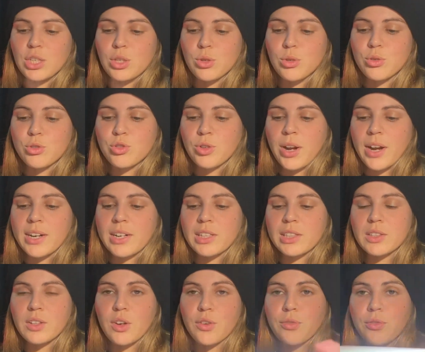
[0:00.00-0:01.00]
you trying to
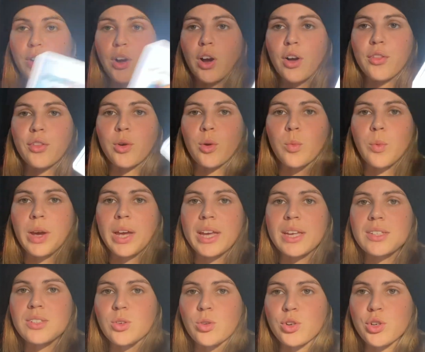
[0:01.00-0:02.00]
look for other
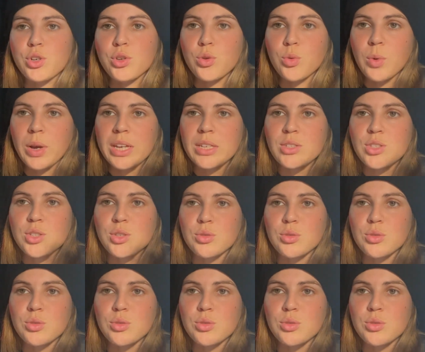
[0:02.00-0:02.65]
ways or new ways